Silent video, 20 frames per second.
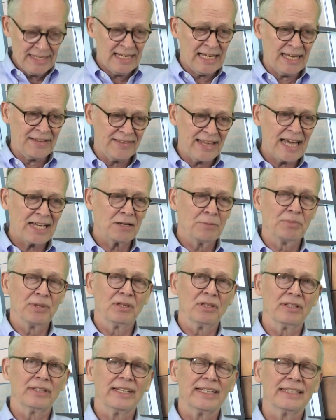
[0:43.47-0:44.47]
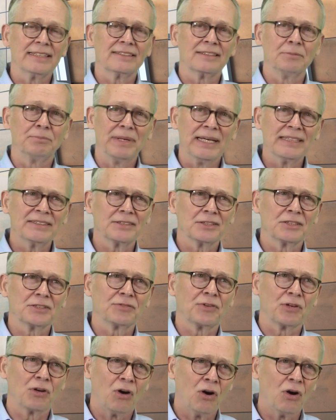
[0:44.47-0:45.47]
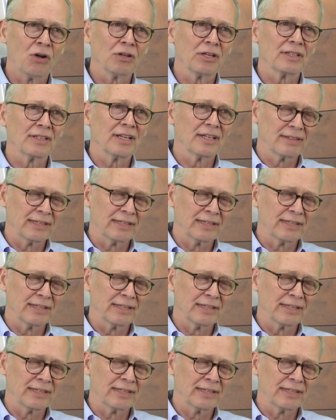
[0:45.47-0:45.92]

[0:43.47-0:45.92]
And that ability is the basis for all